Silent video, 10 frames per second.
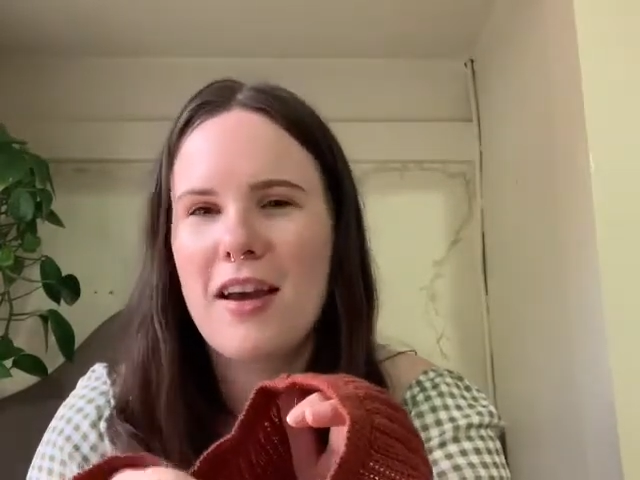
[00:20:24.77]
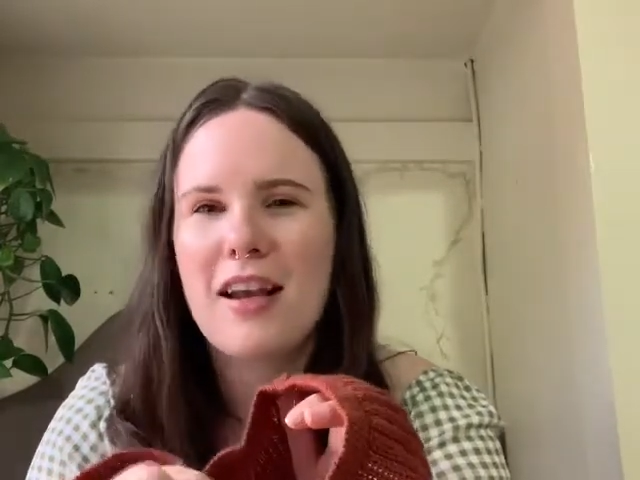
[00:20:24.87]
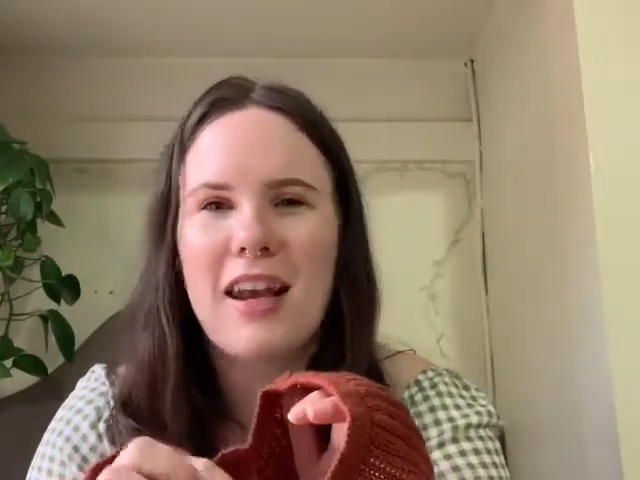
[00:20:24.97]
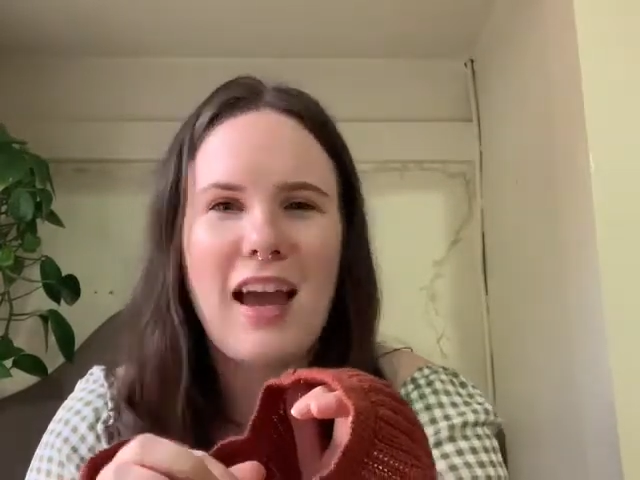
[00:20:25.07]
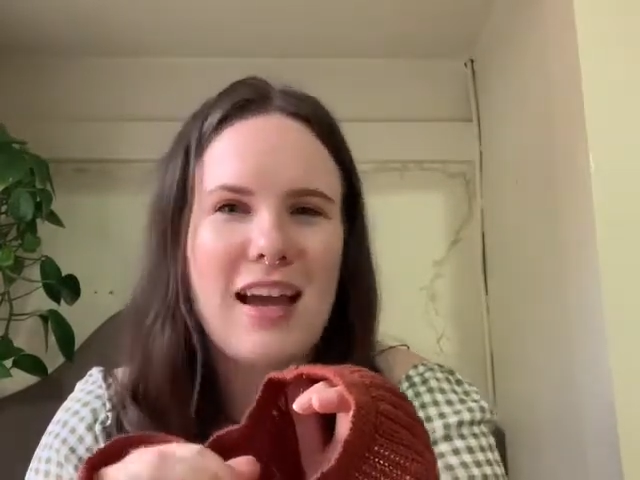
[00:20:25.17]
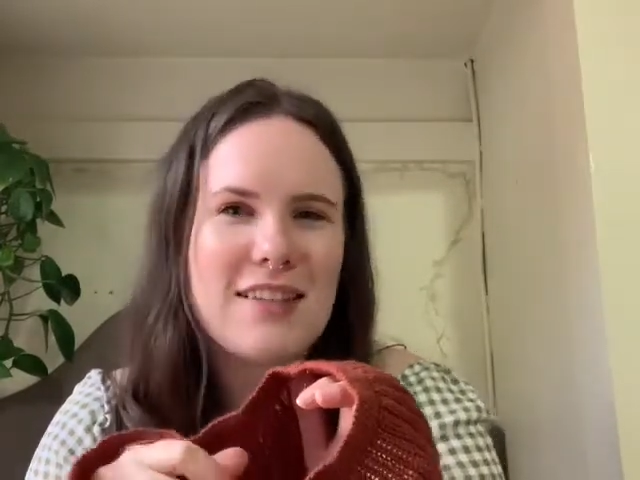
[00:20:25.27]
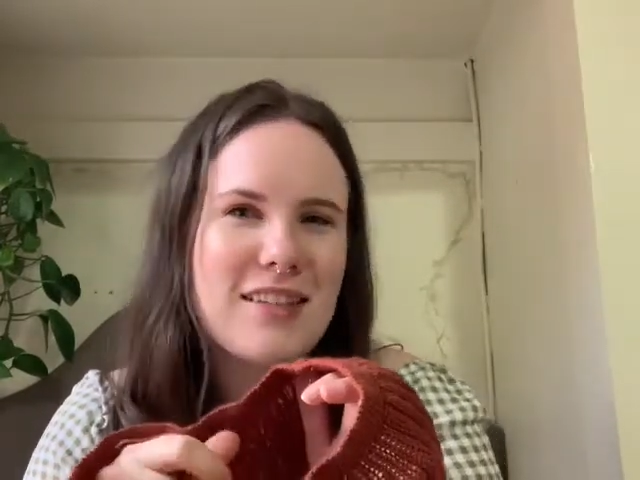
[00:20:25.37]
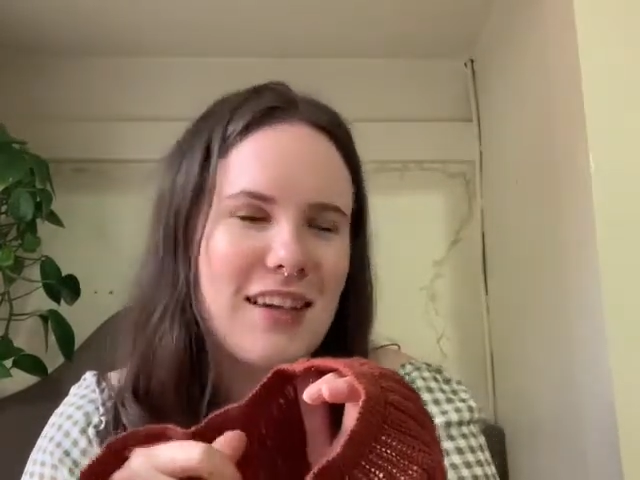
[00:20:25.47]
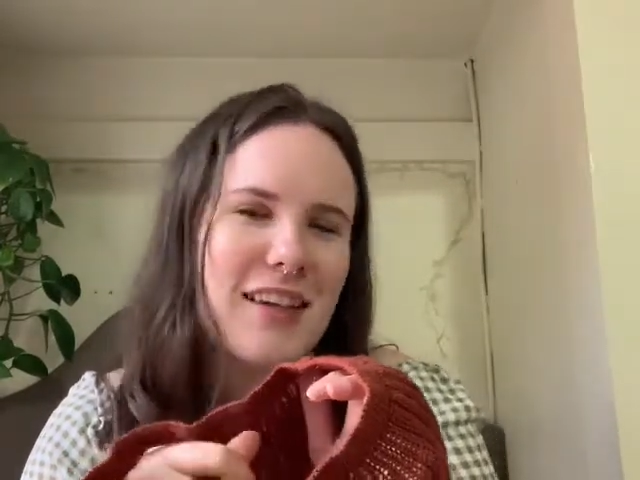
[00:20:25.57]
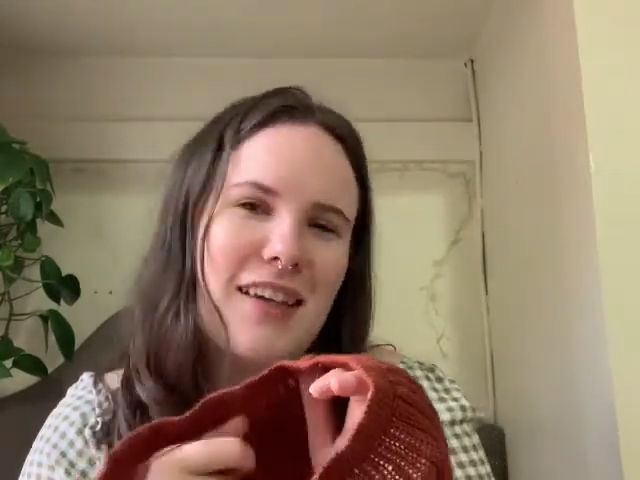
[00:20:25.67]

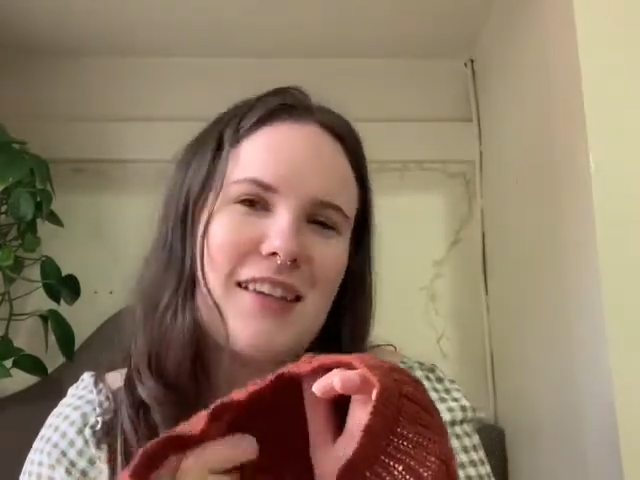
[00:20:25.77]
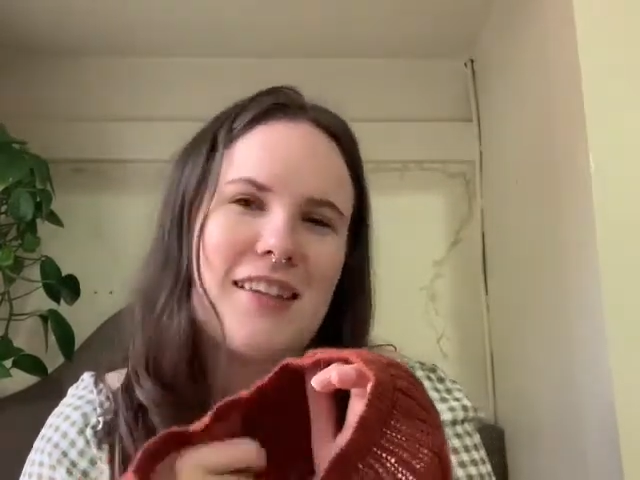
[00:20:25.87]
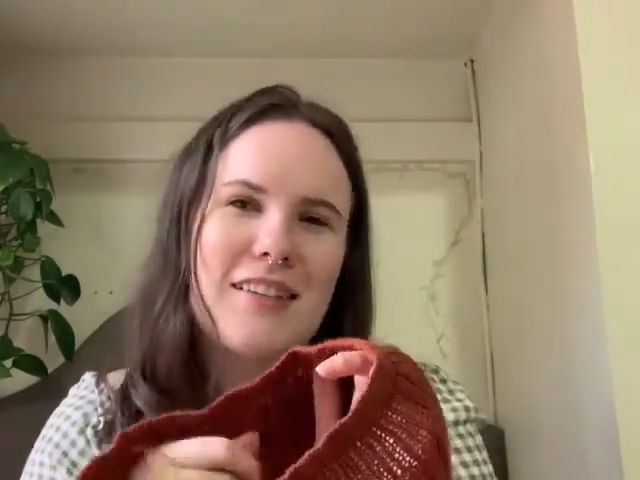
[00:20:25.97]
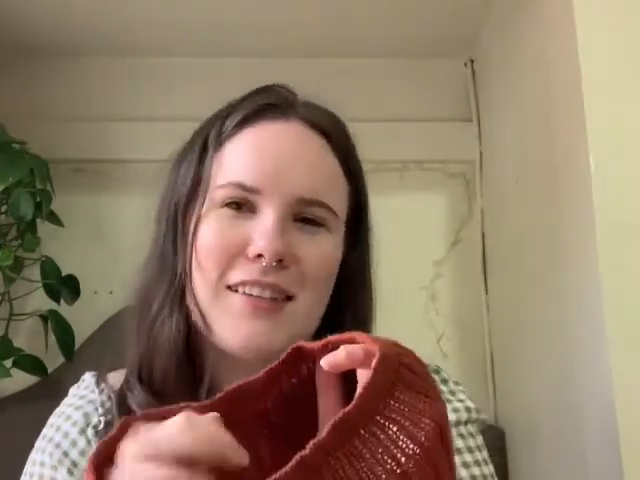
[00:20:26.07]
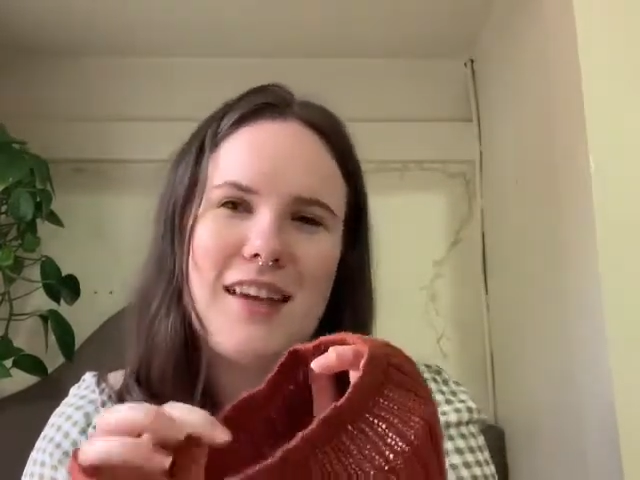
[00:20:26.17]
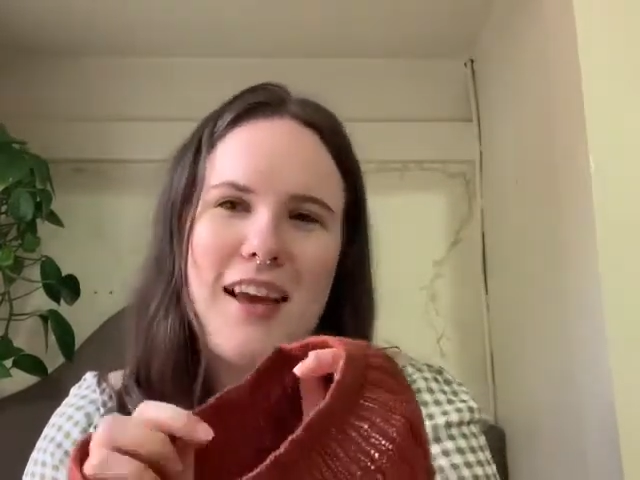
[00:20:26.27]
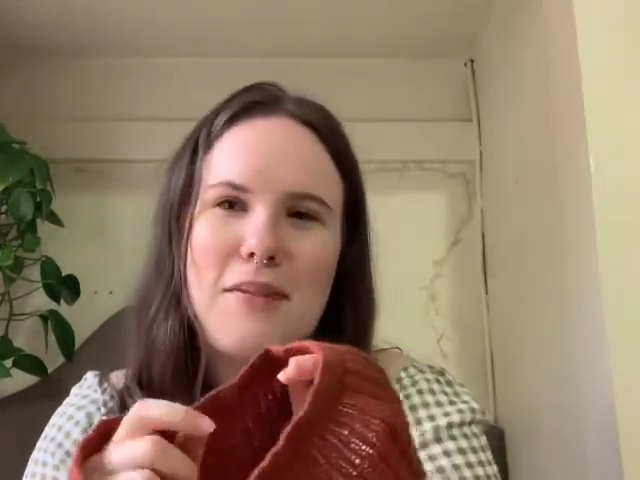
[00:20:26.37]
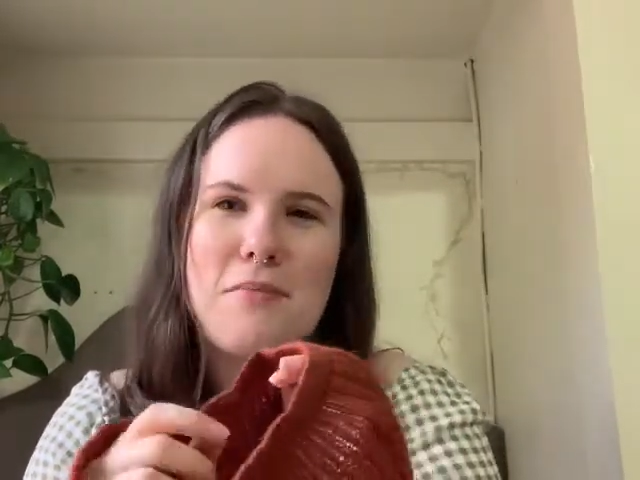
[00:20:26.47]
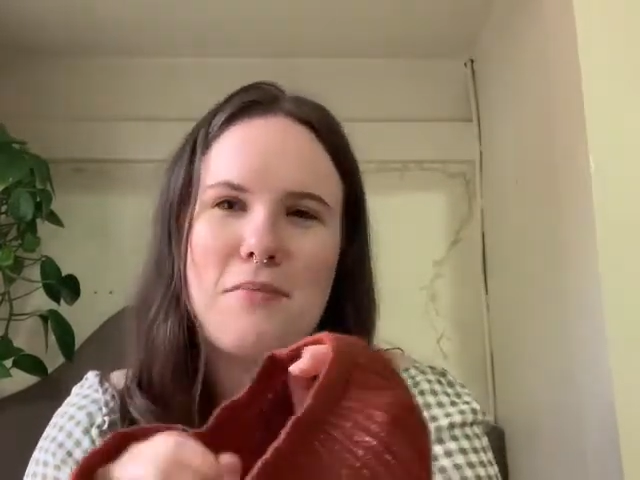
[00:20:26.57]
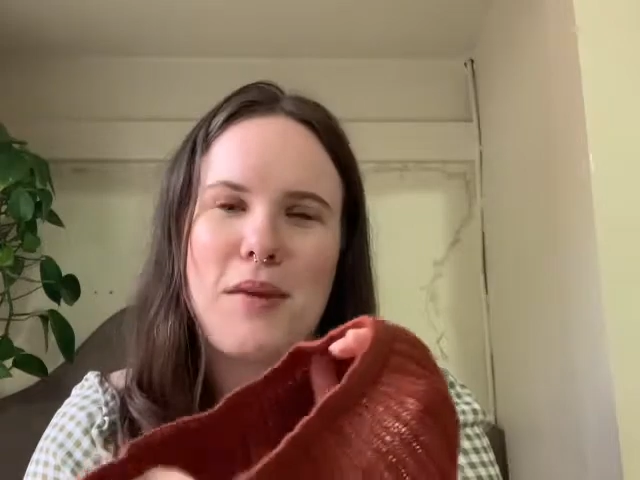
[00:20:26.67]
classic and, and